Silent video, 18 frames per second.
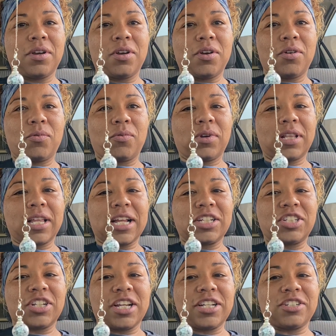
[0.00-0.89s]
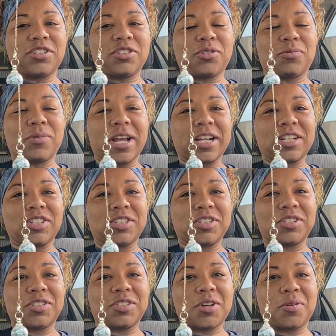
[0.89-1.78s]
we're like changing
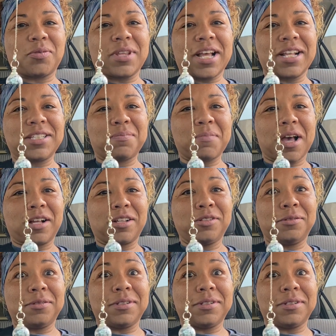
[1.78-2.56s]
directions. So that's my clue to